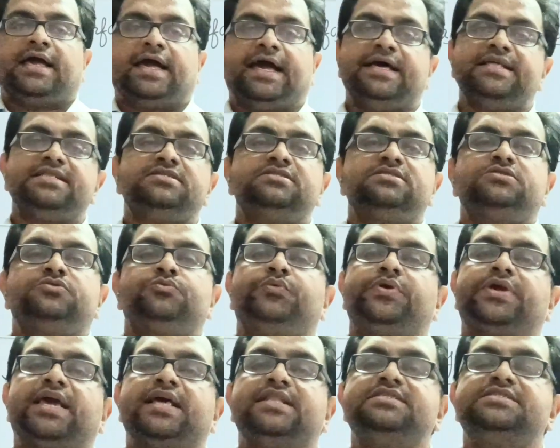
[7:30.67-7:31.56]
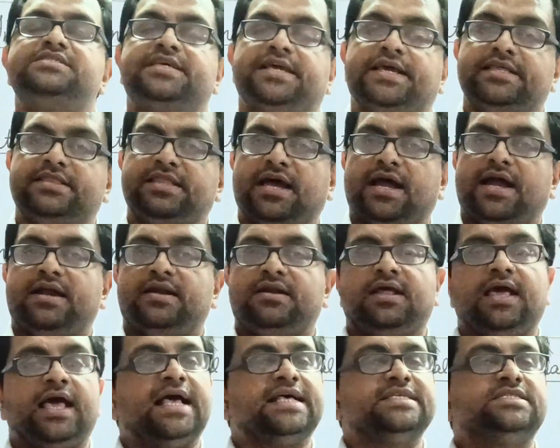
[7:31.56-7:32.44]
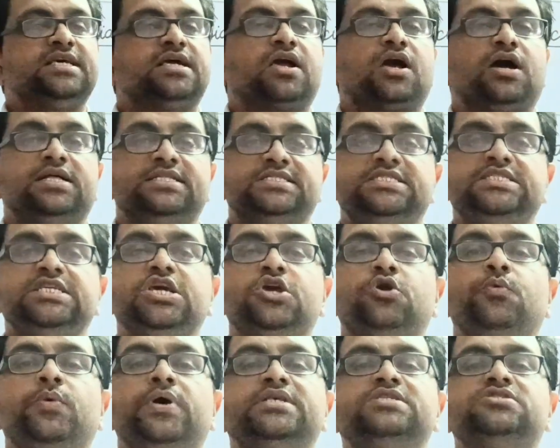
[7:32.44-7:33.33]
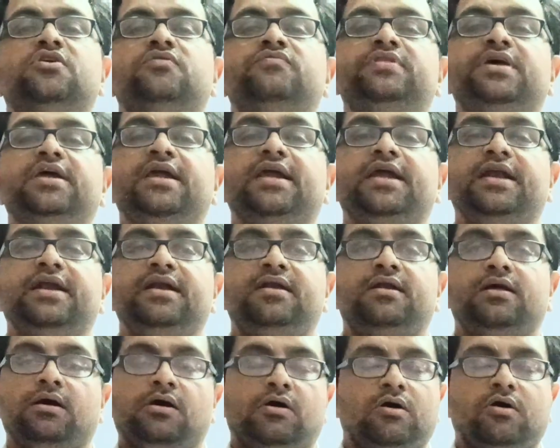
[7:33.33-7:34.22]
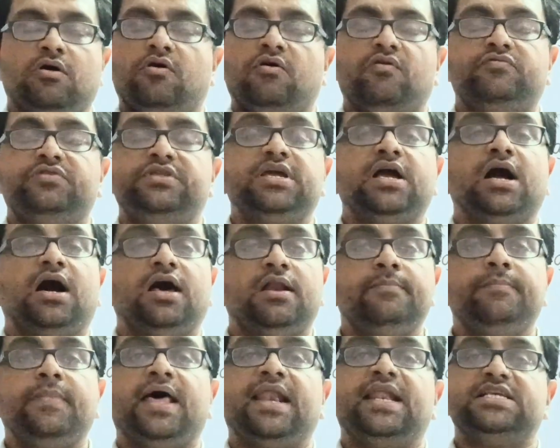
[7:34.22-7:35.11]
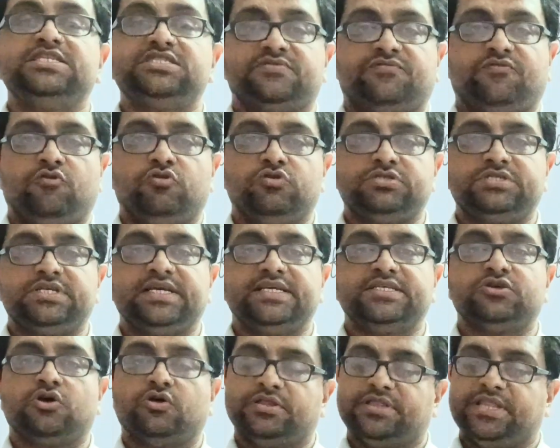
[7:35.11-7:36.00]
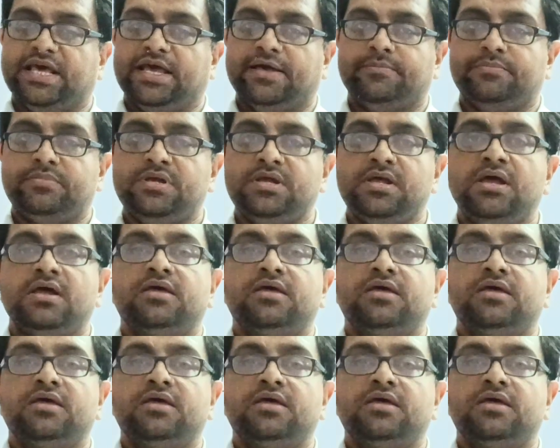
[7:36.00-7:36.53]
Hence, we can say that as a consequence of the unbalanced forces on them,